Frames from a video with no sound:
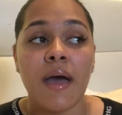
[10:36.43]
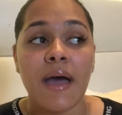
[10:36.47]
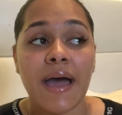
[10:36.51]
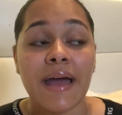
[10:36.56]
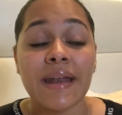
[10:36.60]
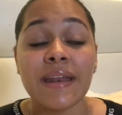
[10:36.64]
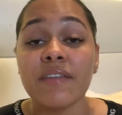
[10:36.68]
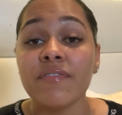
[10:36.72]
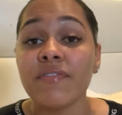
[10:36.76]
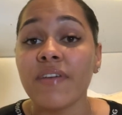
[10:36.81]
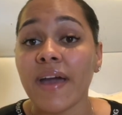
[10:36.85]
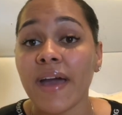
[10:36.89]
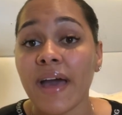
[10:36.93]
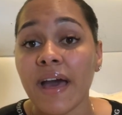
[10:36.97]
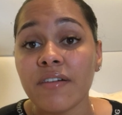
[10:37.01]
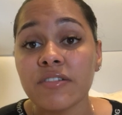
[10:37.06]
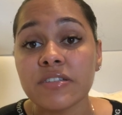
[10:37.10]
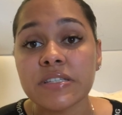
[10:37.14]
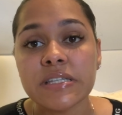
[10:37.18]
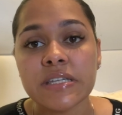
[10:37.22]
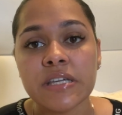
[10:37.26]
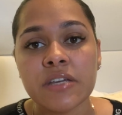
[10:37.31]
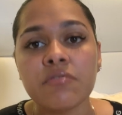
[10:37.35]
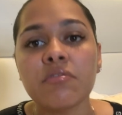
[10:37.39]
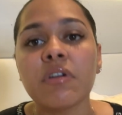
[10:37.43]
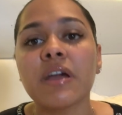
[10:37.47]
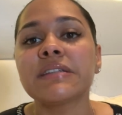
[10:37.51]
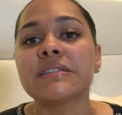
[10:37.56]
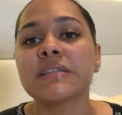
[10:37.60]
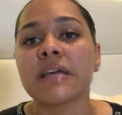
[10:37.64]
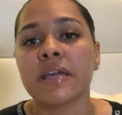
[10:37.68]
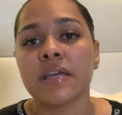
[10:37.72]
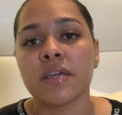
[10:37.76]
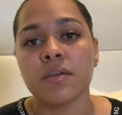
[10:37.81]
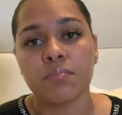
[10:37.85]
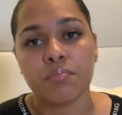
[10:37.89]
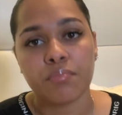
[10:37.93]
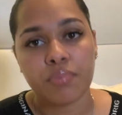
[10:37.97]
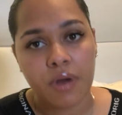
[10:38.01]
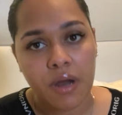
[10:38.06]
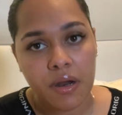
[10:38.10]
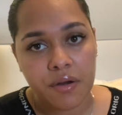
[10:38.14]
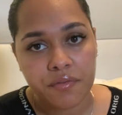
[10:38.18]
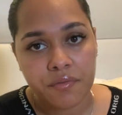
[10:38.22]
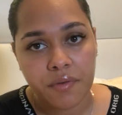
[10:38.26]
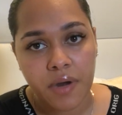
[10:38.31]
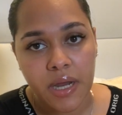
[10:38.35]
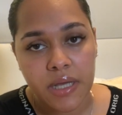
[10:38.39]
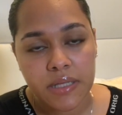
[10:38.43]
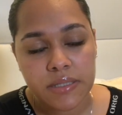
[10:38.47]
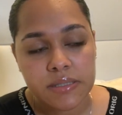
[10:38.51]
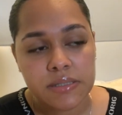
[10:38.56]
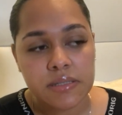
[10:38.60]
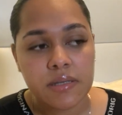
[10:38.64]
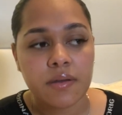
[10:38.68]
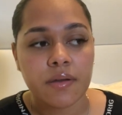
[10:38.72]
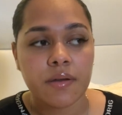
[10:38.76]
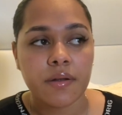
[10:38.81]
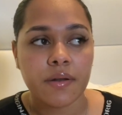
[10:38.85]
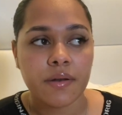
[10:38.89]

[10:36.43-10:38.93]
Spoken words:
And if I have to eat rice, I eat brown rice.